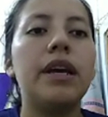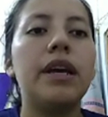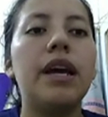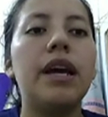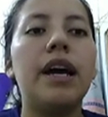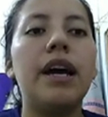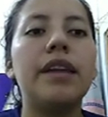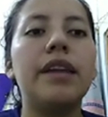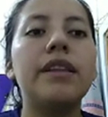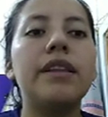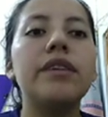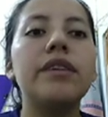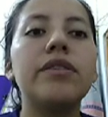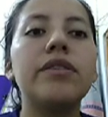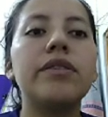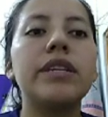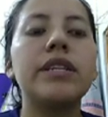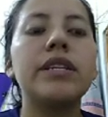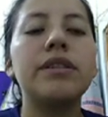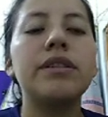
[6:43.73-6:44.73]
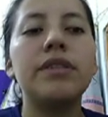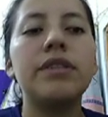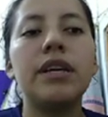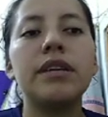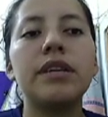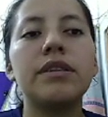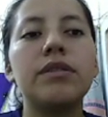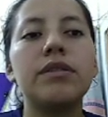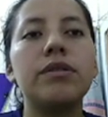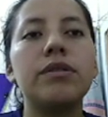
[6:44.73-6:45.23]
And literary
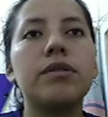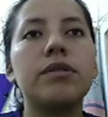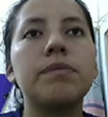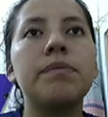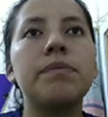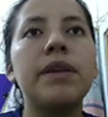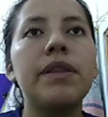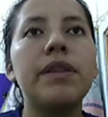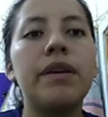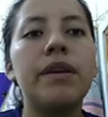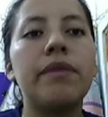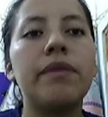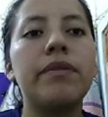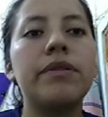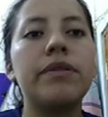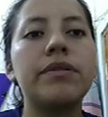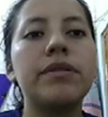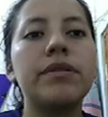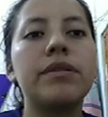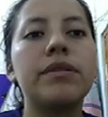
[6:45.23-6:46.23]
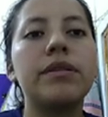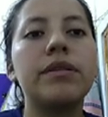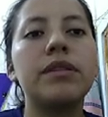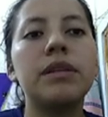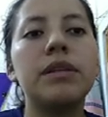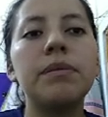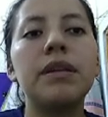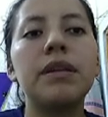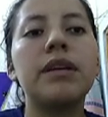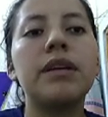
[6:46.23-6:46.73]
text use metaphors,
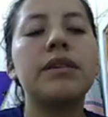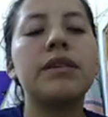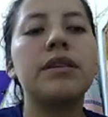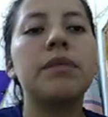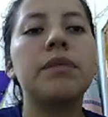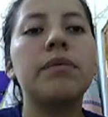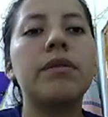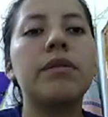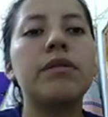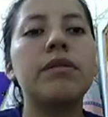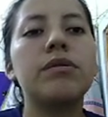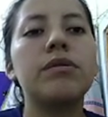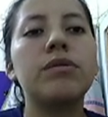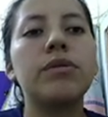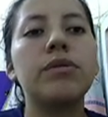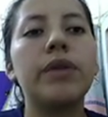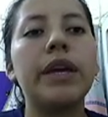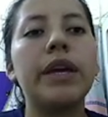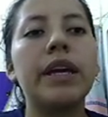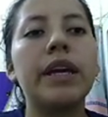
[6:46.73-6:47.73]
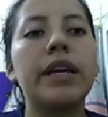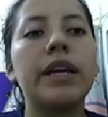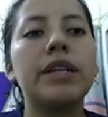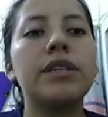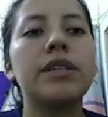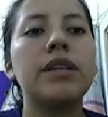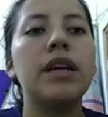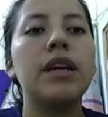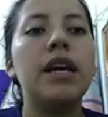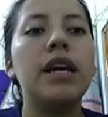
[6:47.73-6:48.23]
similar symbols to engage
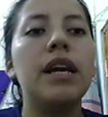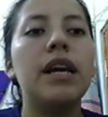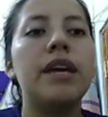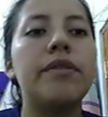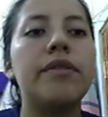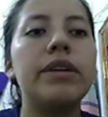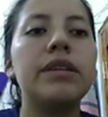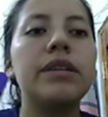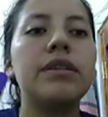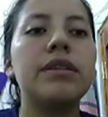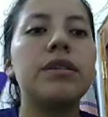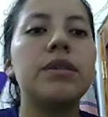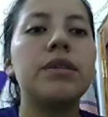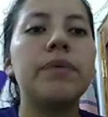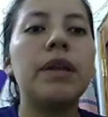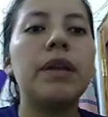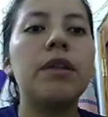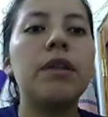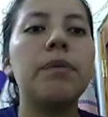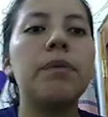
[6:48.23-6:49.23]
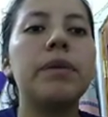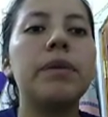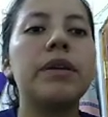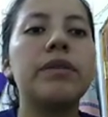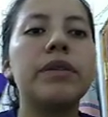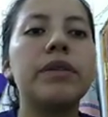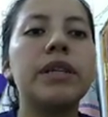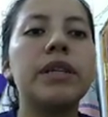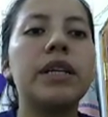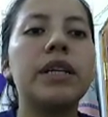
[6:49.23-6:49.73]
readers' development,
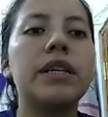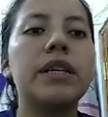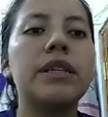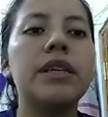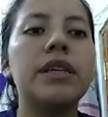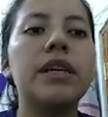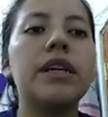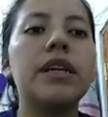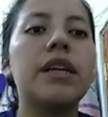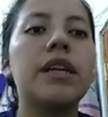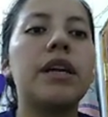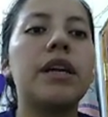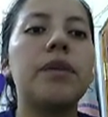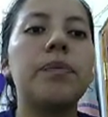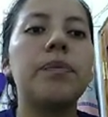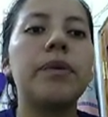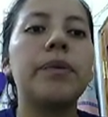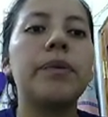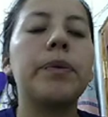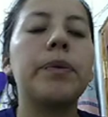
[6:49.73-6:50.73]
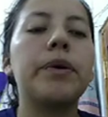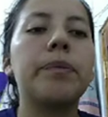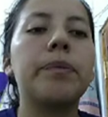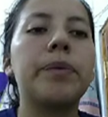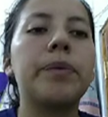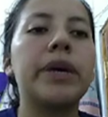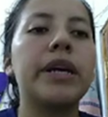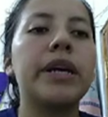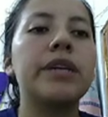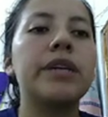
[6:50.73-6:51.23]
critical thinking, and improve
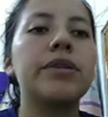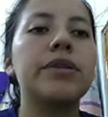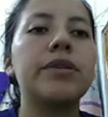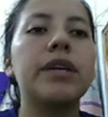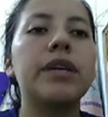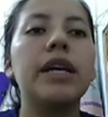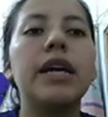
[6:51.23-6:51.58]
comprehension.